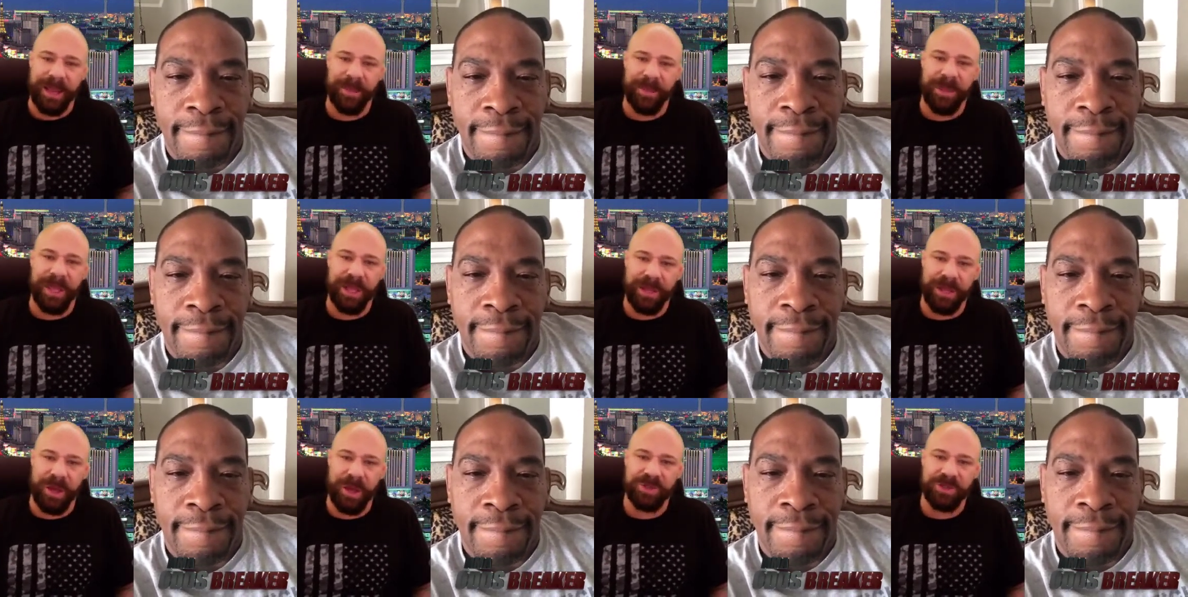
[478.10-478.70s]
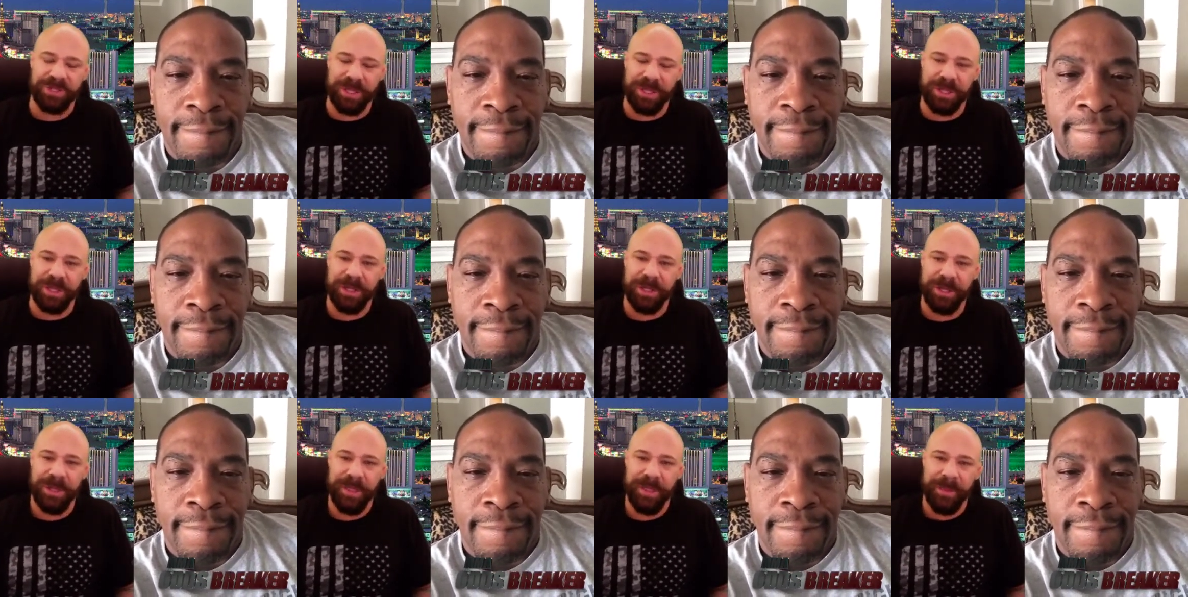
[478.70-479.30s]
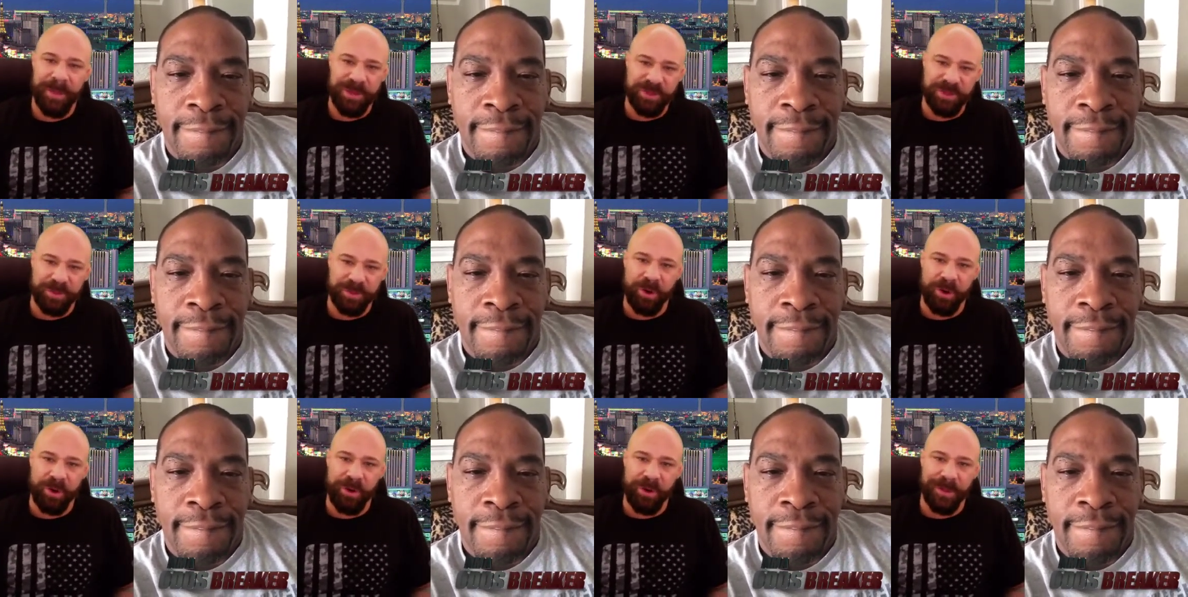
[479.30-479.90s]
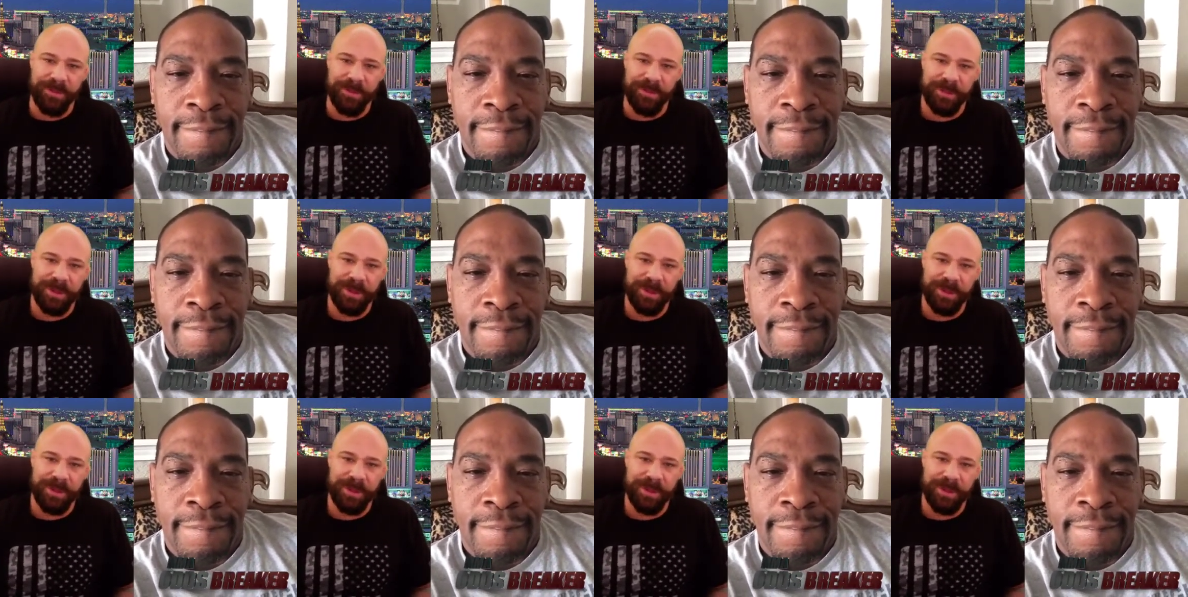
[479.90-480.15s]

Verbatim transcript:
Speaker 1: and be a head coach at a major program?